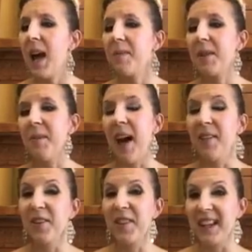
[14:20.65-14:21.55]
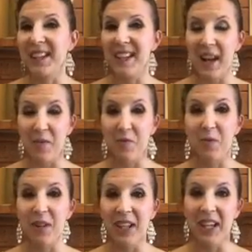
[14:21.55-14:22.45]
Some other things that I
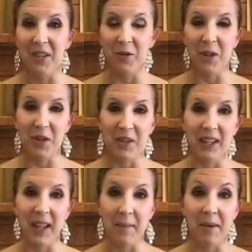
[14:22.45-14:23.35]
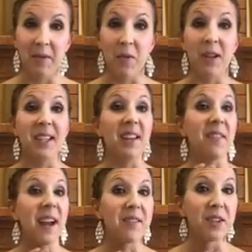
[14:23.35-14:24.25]
really enjoy using lemon for is if
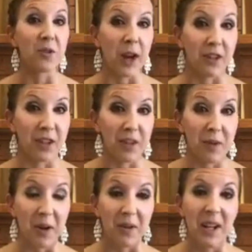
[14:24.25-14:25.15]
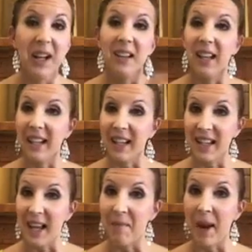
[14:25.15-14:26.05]
I have a scratchy throat. Like I
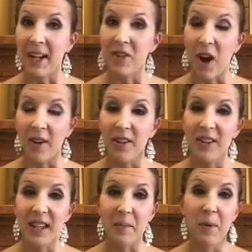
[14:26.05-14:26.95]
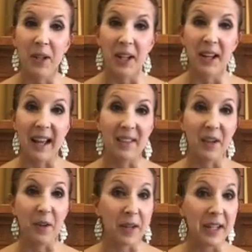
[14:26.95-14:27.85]
said, my daughters, they put it in
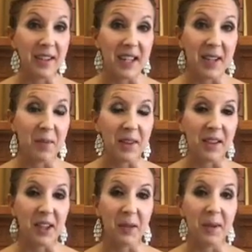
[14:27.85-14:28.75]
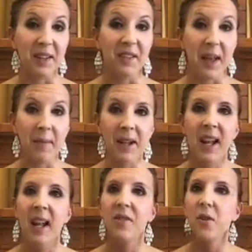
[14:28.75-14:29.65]
their green tea with a little bit of lemon.
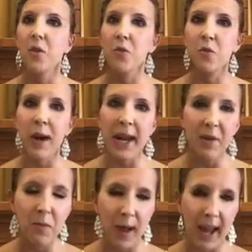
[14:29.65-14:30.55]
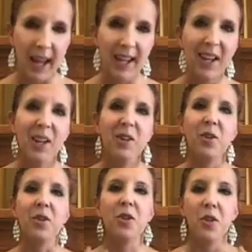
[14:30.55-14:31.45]
It's a great way
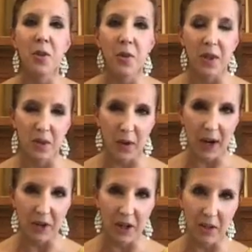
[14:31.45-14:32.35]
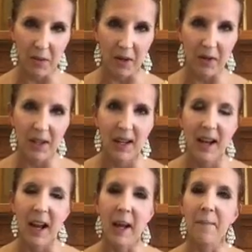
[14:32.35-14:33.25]
to soothe a scratchy throat.
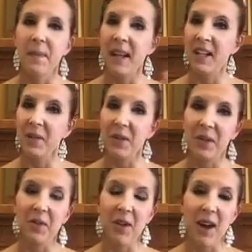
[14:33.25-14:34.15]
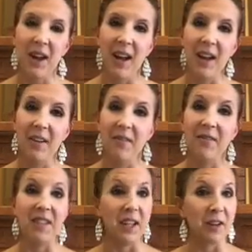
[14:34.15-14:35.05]
I deal with a lot of
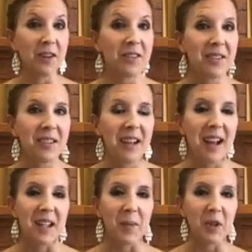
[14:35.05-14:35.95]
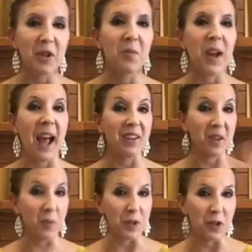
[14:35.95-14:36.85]
singers, especially as
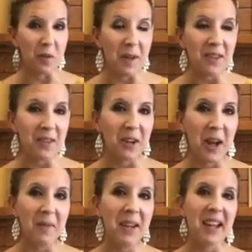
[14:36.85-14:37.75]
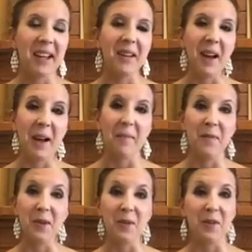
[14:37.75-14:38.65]
the winter months are coming
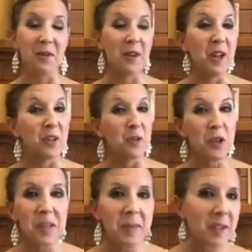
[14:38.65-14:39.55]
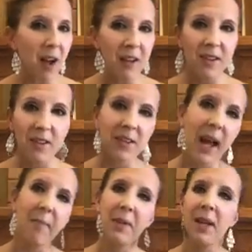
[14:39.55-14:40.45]
and there's Christmas concerts
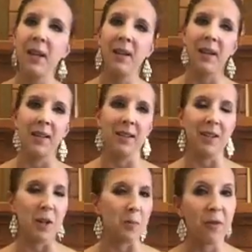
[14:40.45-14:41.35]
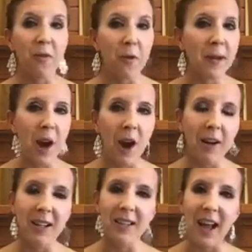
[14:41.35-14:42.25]
happening and performing
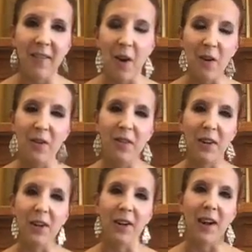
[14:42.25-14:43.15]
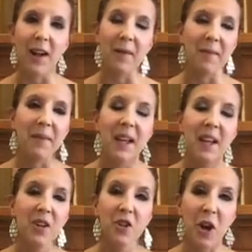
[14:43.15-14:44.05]
artists have all of their
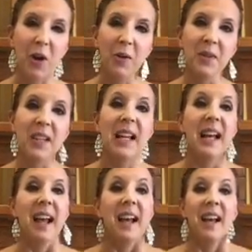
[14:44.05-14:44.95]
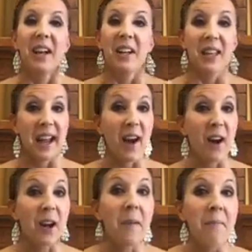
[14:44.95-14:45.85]
shows. they
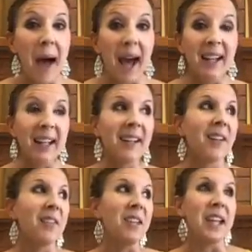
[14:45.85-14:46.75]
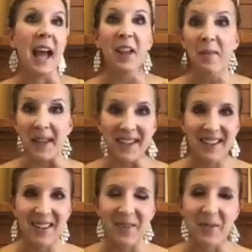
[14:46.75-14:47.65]
are combating the
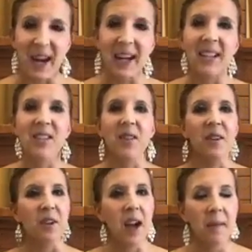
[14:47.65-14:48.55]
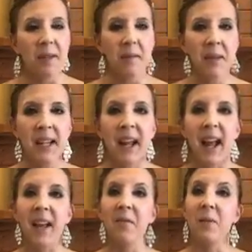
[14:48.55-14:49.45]
elements, right? And so they'll come to me
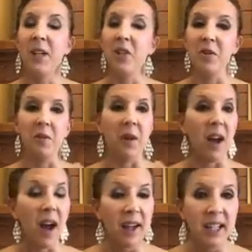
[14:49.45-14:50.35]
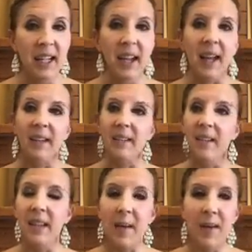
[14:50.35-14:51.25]
and we do honey
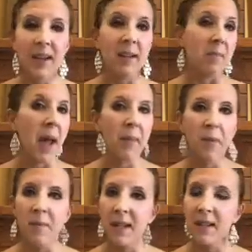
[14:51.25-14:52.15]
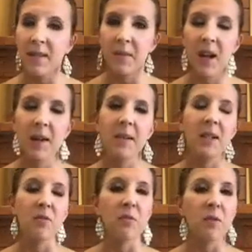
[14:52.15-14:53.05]
and lemon, peppermint sometimes,
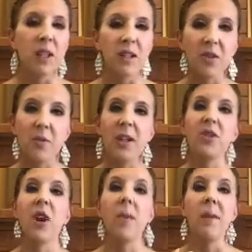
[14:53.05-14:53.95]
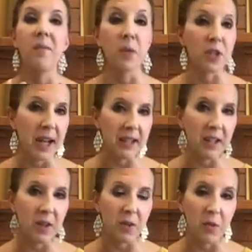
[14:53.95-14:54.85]
and it really does a great job of
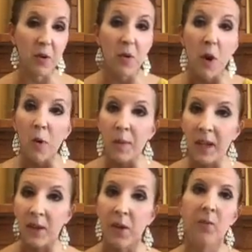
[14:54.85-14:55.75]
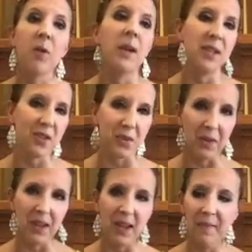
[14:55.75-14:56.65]
protecting their throat, opening their throat, and
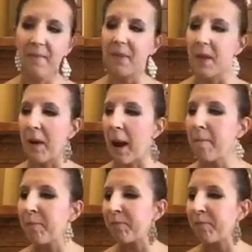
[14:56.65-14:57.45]
soothing it, okay?